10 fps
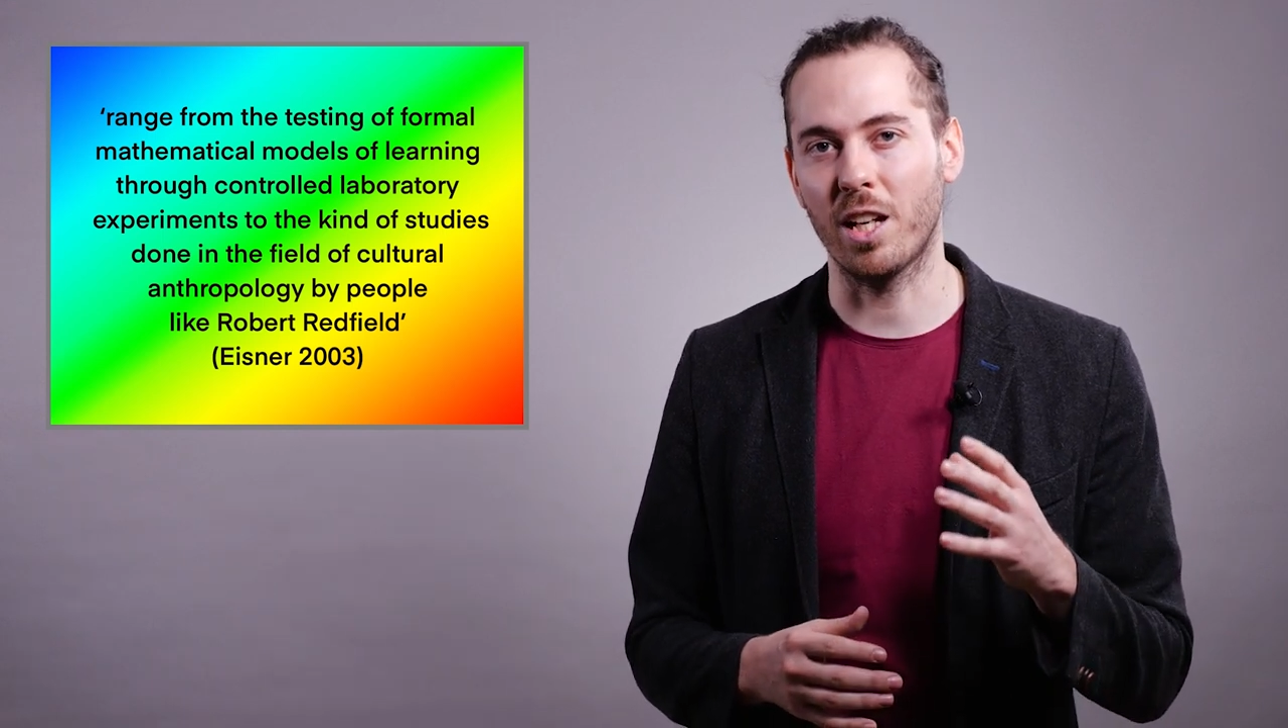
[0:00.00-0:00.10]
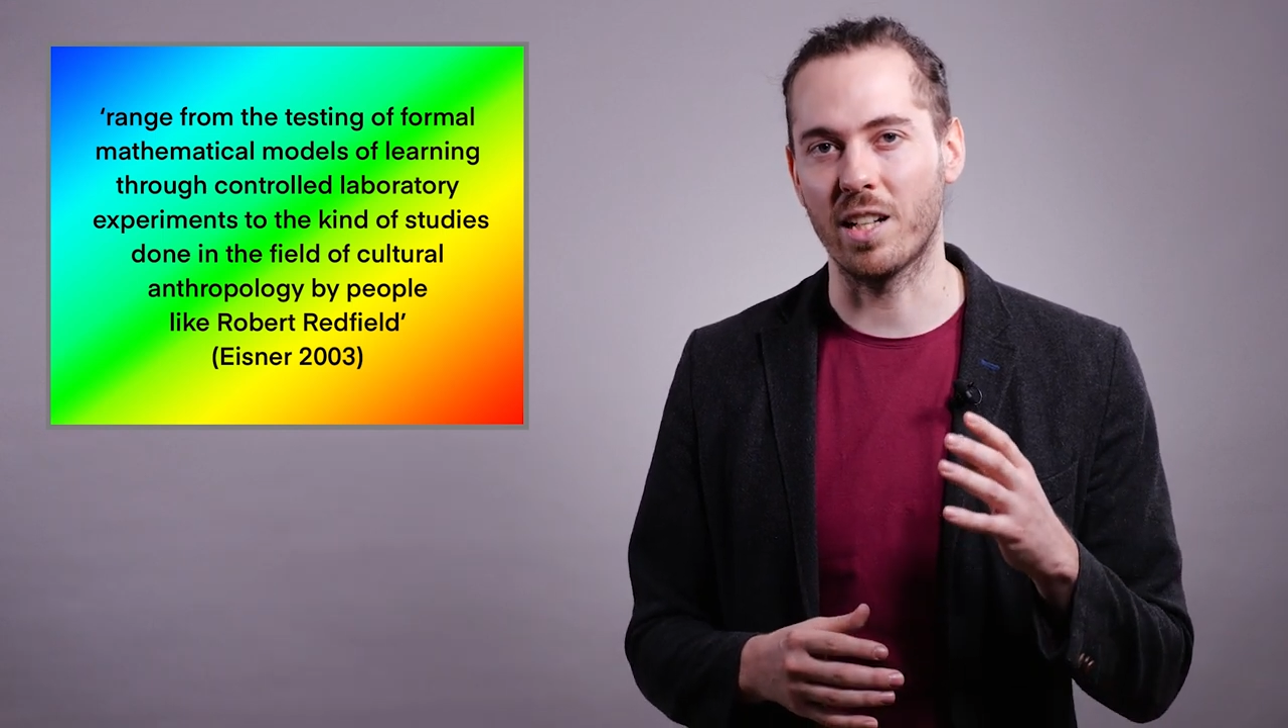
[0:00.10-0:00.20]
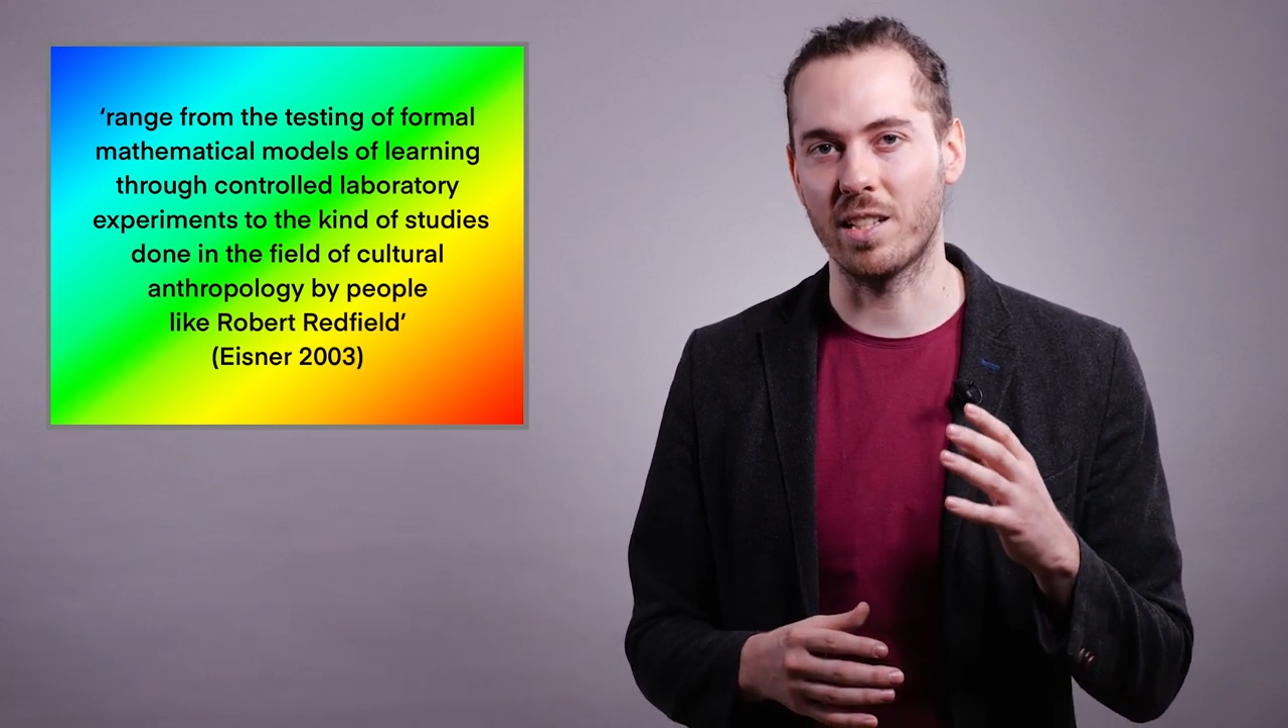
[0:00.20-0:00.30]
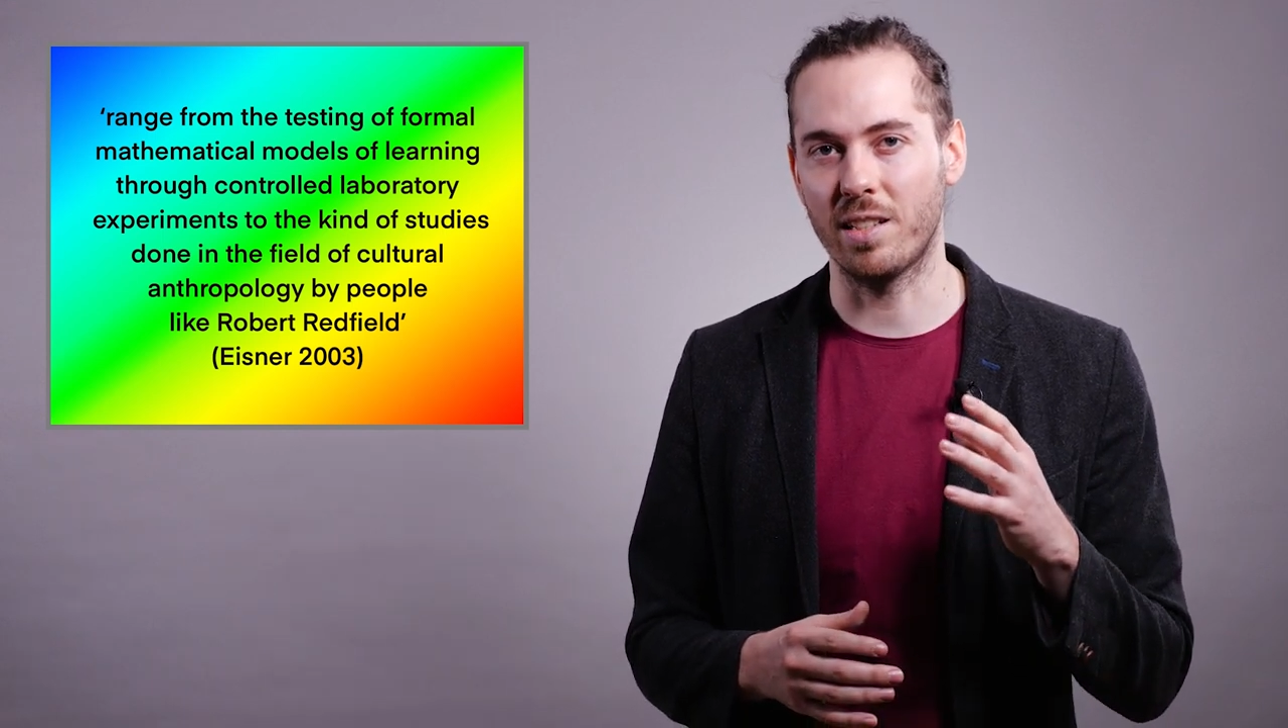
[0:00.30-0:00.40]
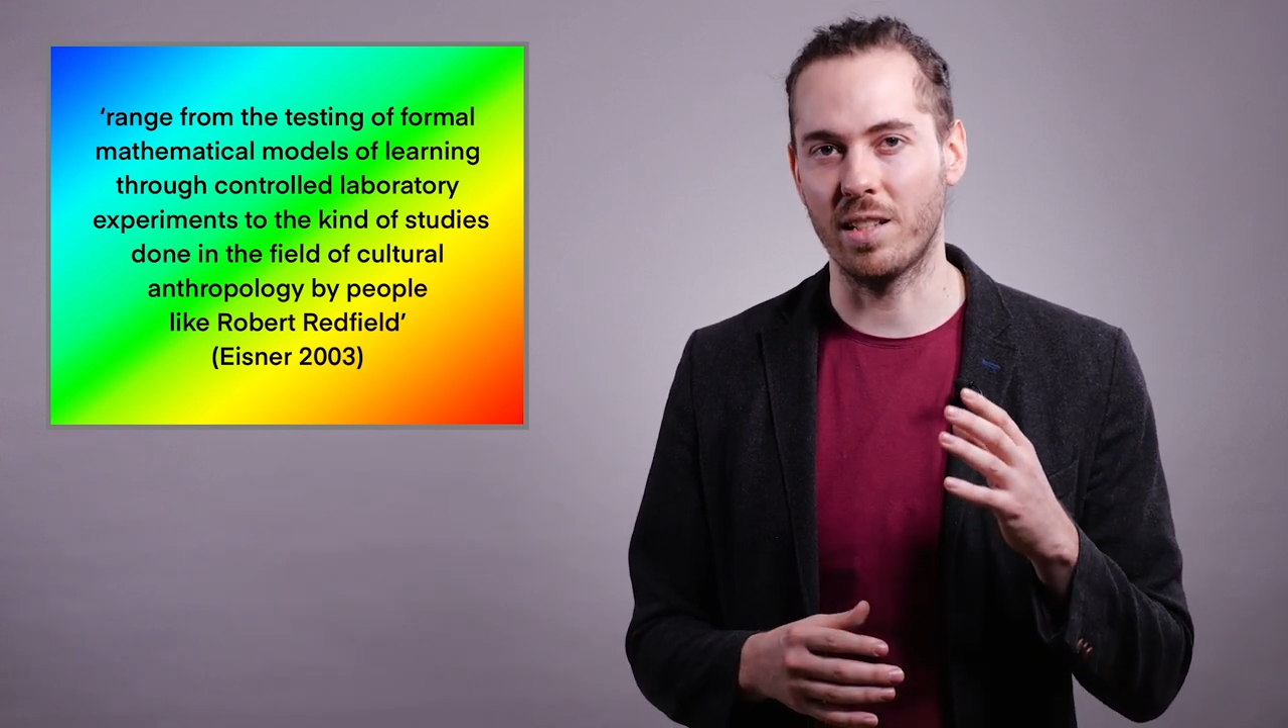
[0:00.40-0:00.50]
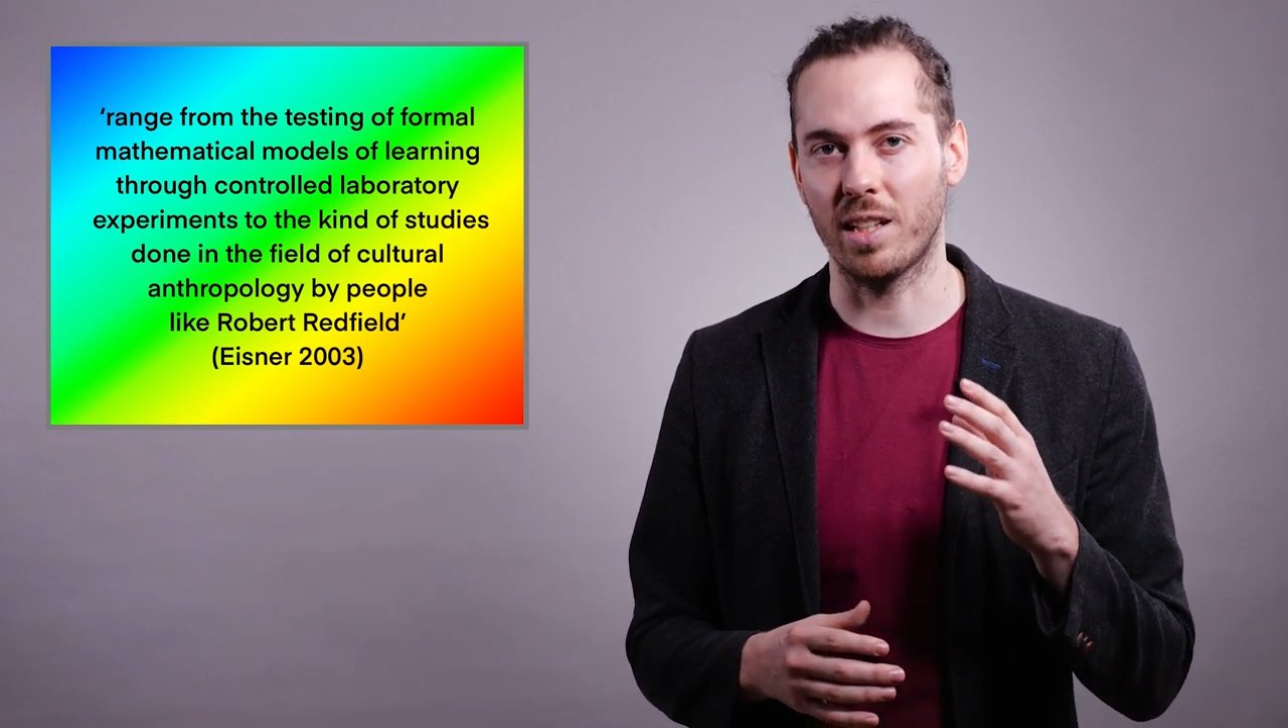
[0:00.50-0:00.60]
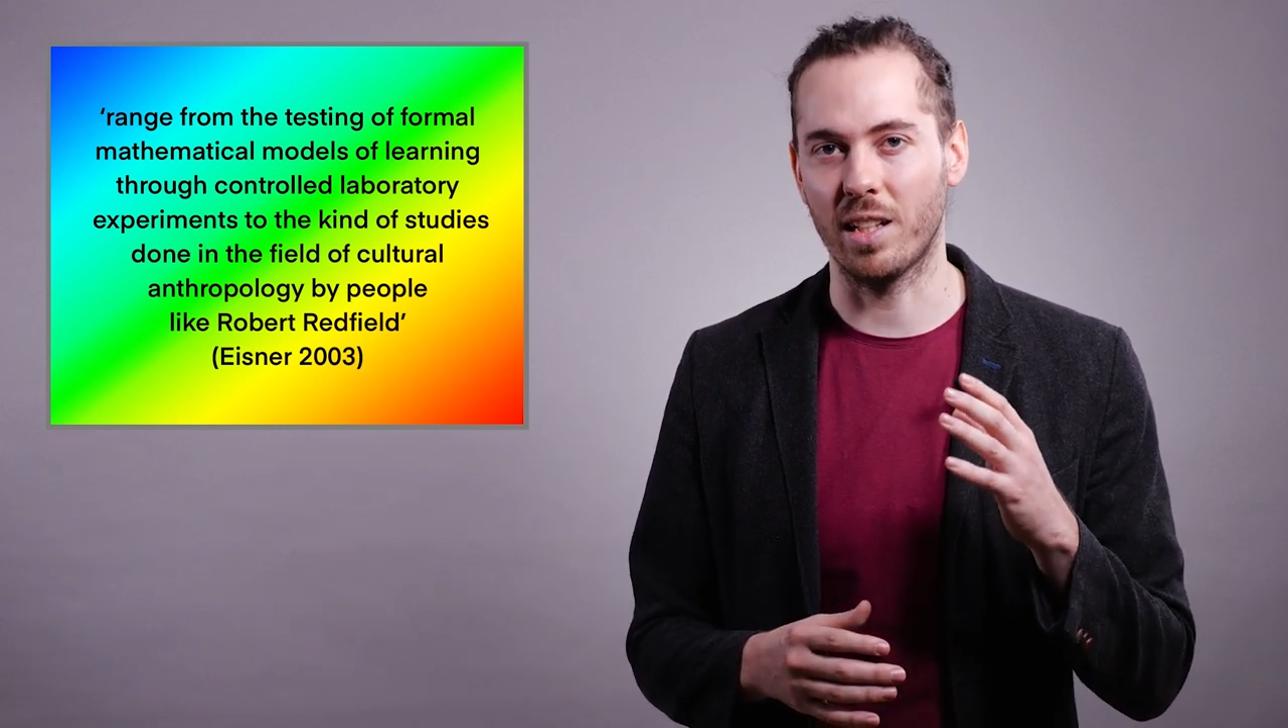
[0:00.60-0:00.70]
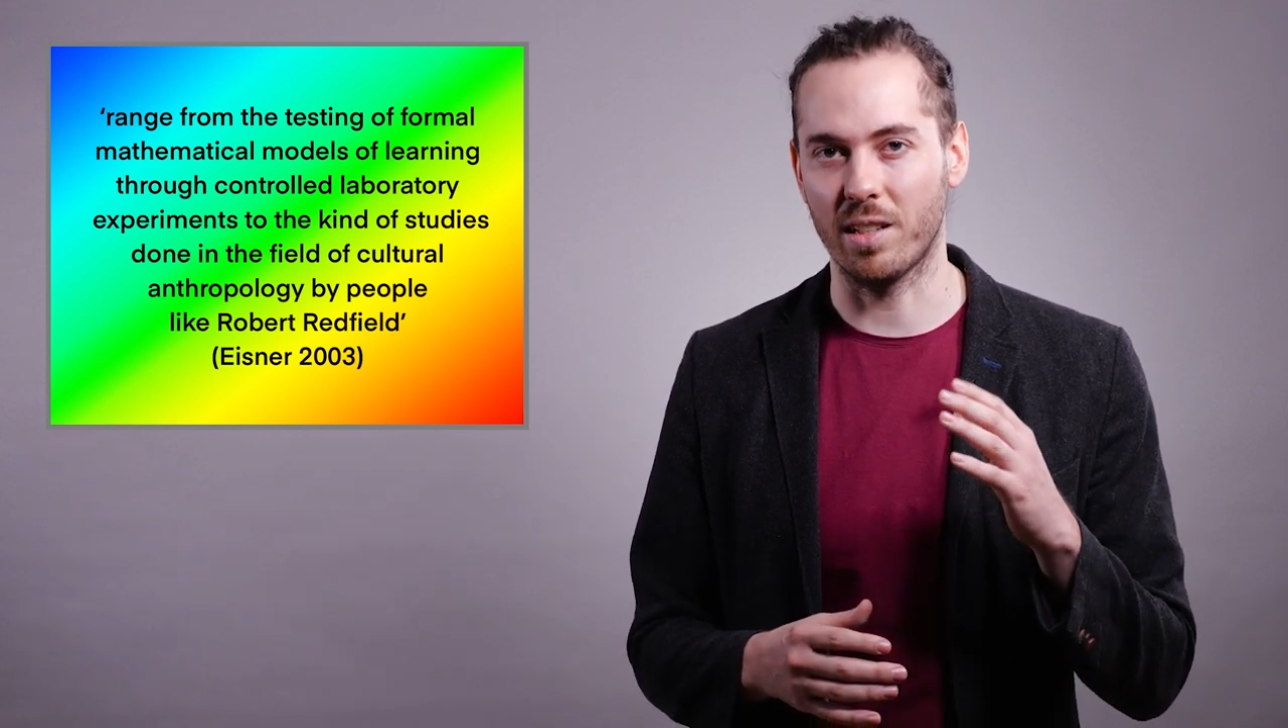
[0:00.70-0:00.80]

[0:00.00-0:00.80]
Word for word: artistic